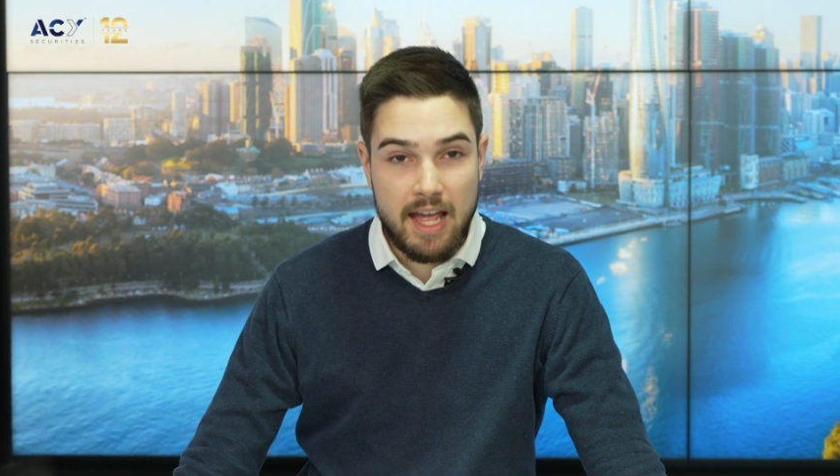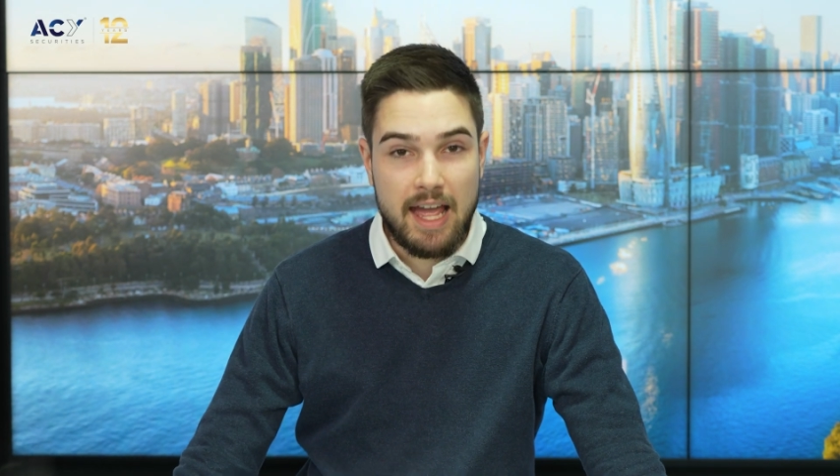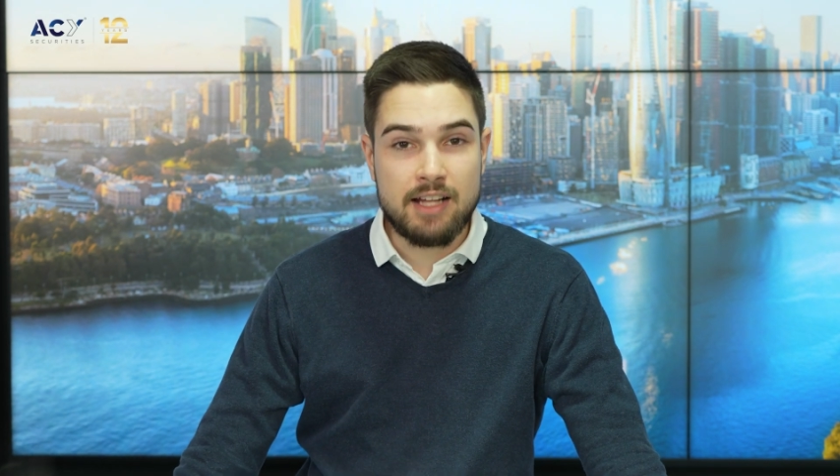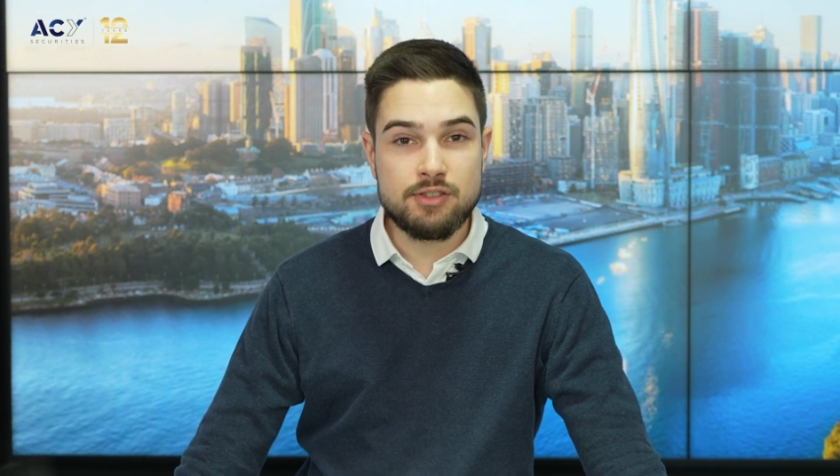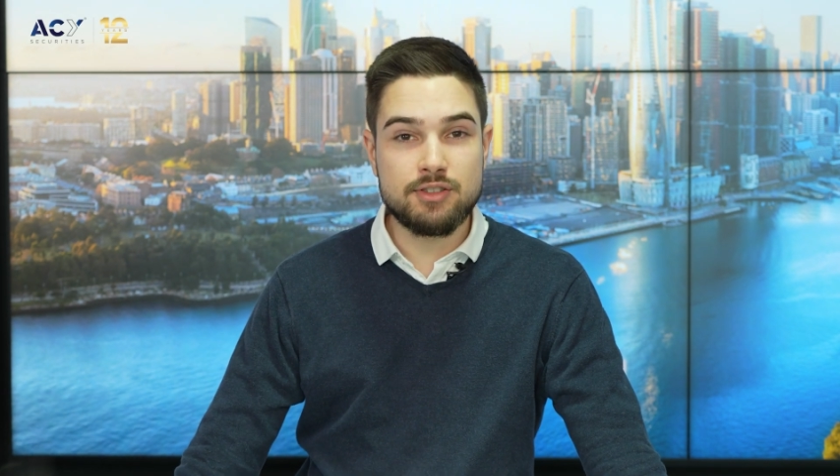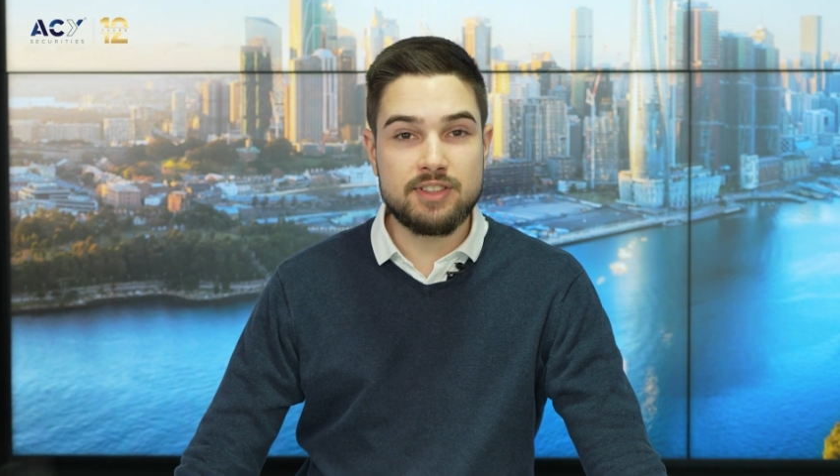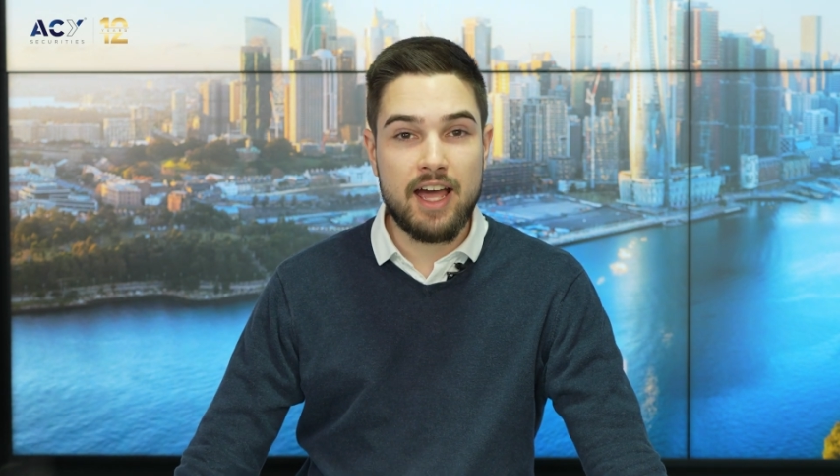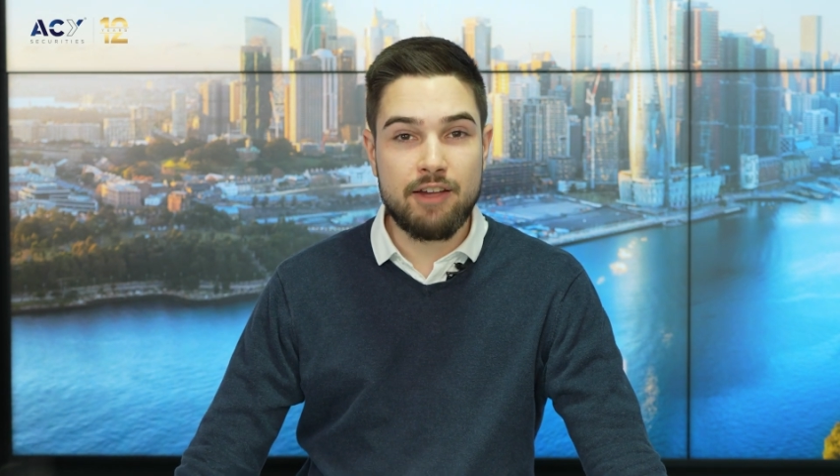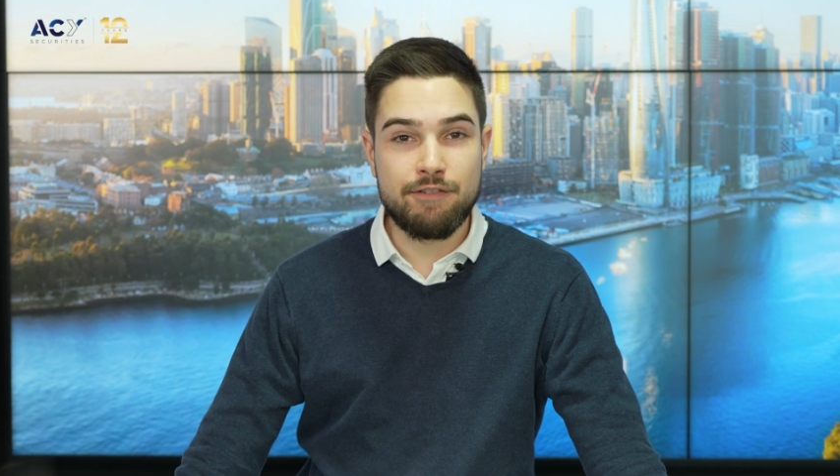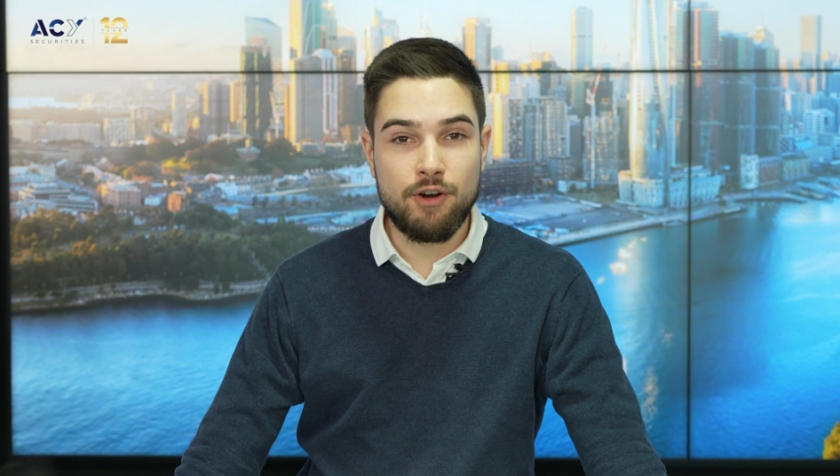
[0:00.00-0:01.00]
And
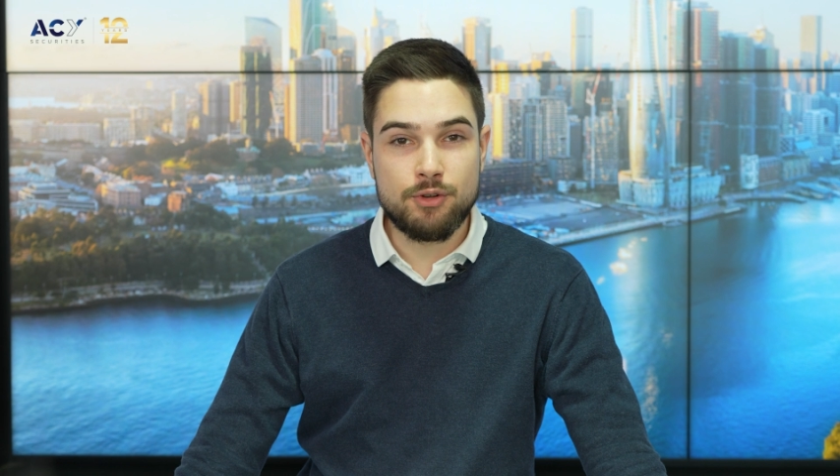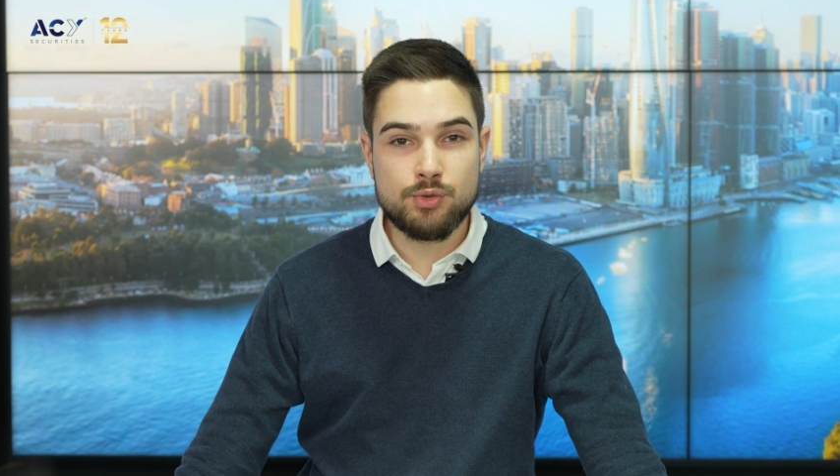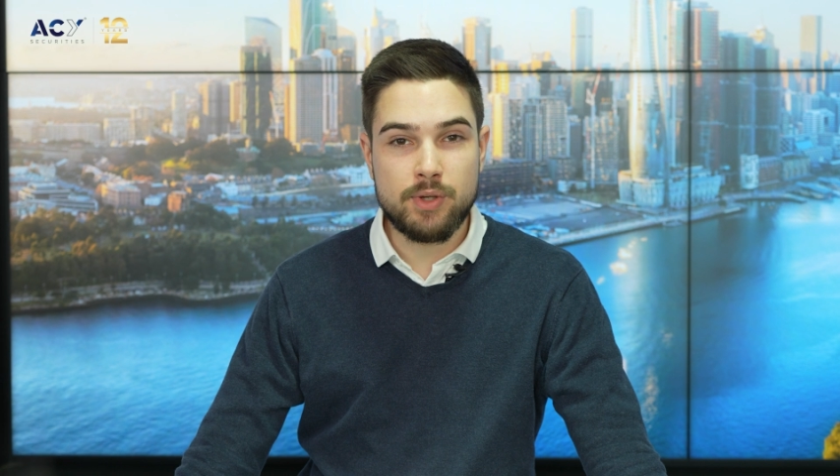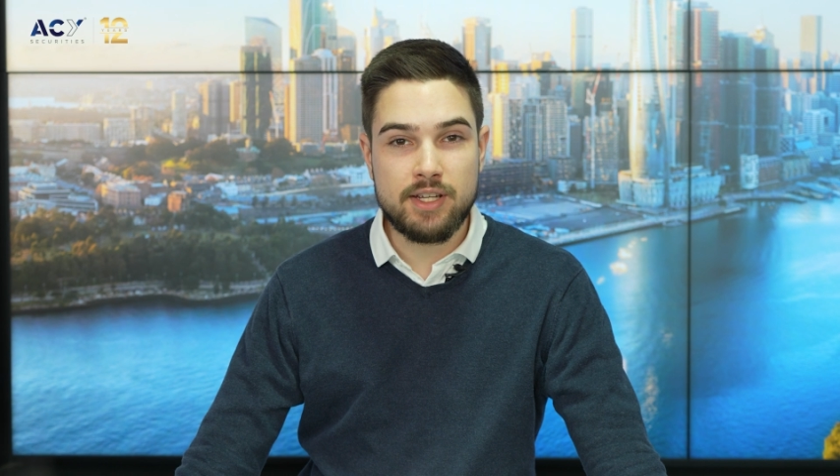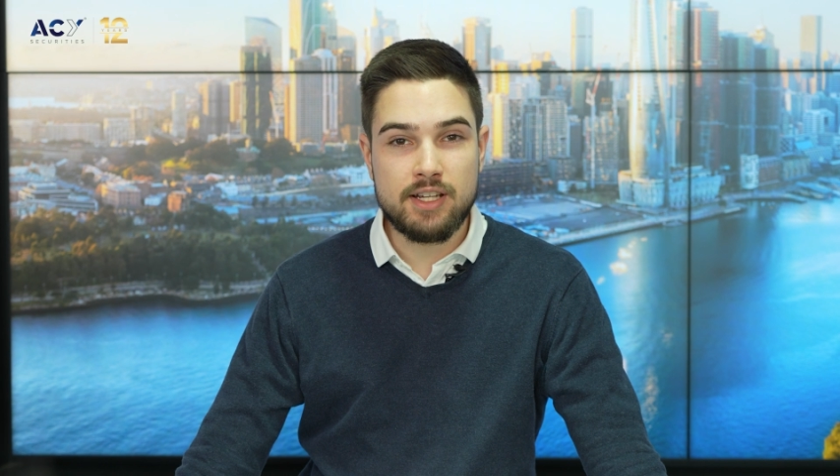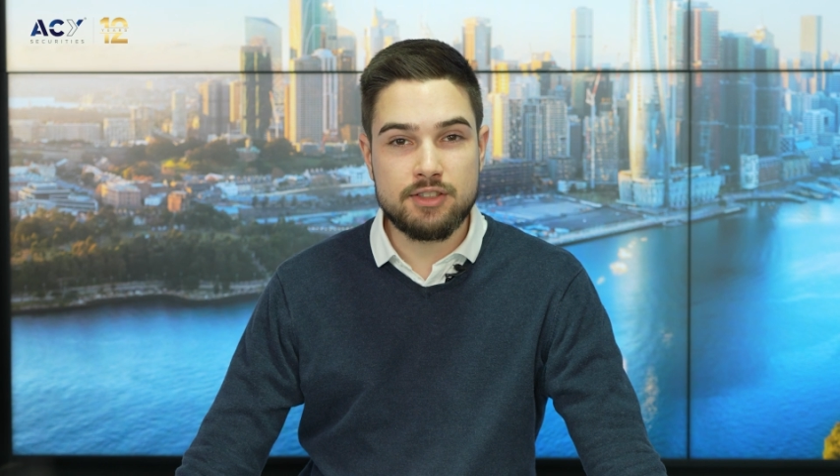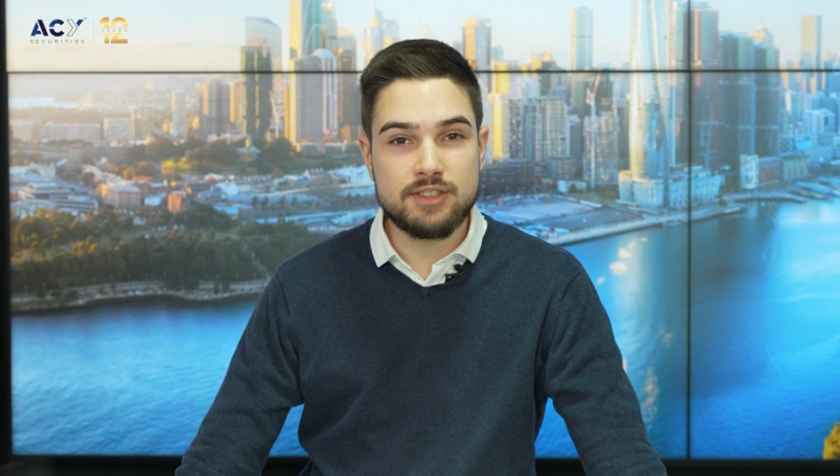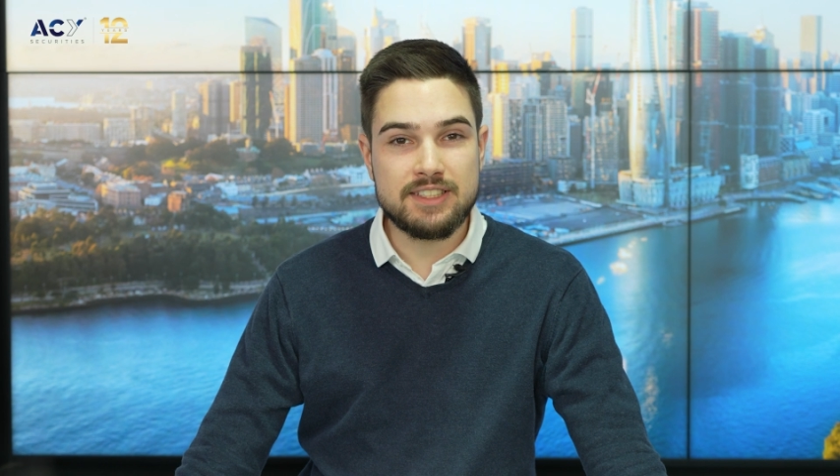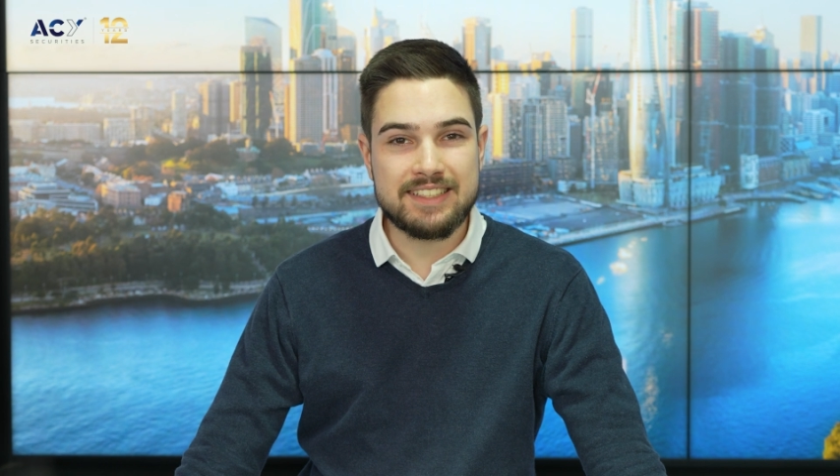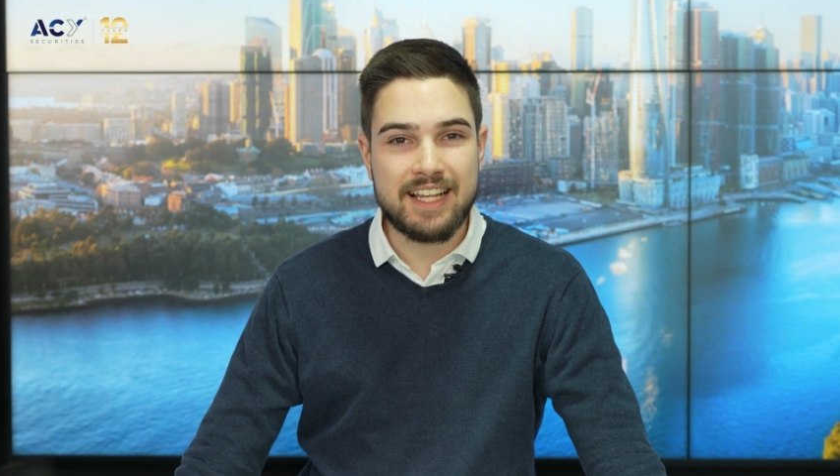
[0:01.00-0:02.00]
today, folks, we're here to
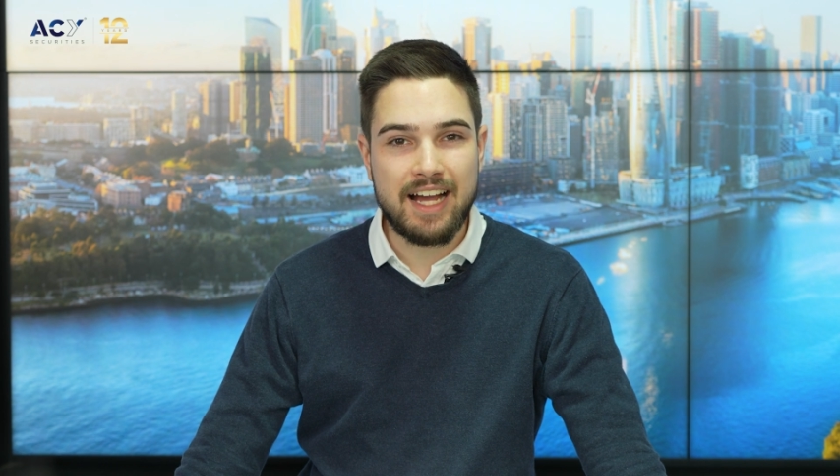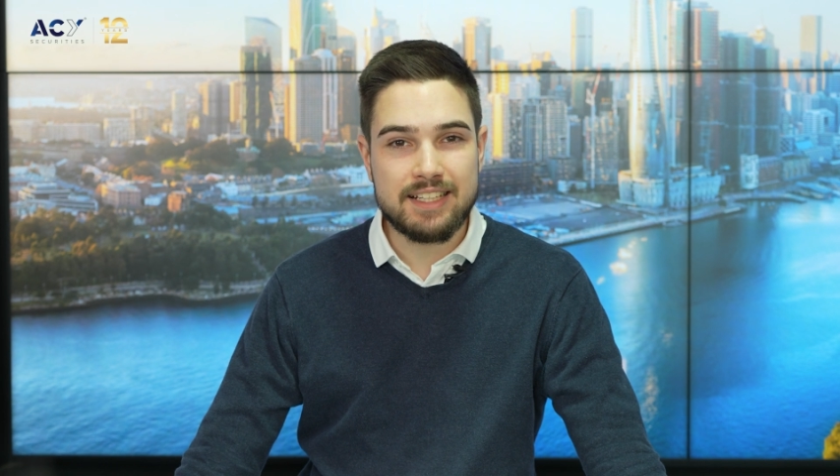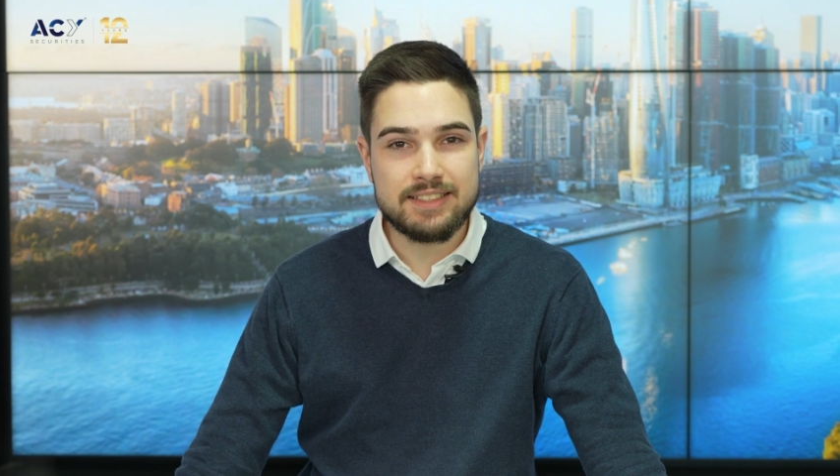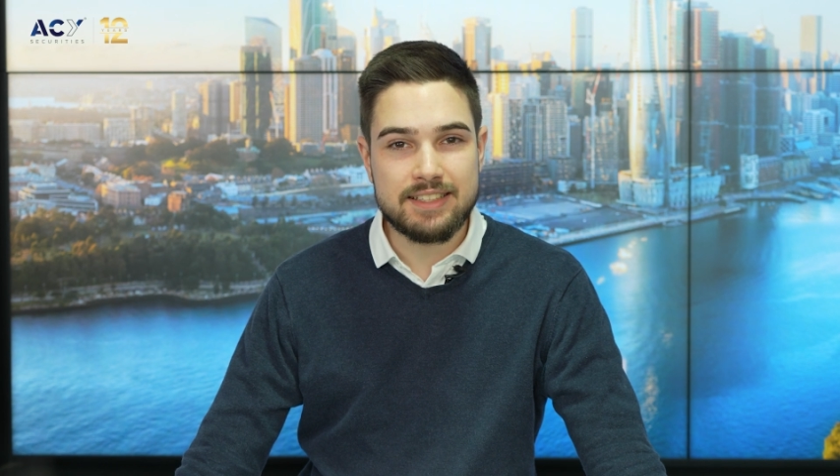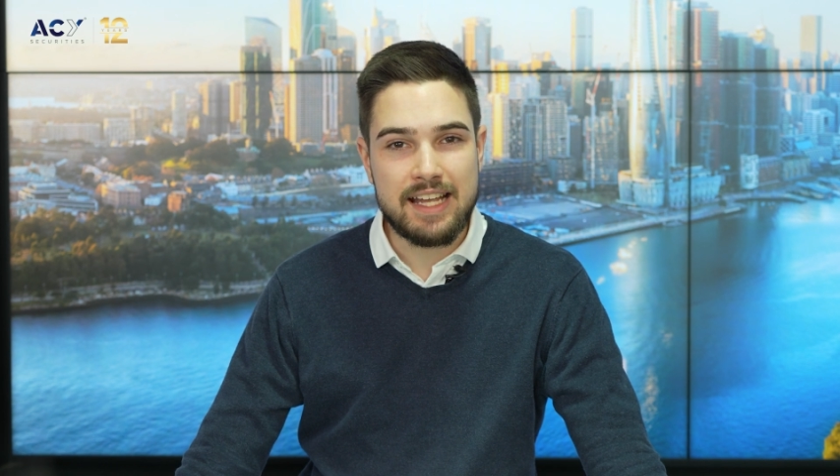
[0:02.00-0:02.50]
discuss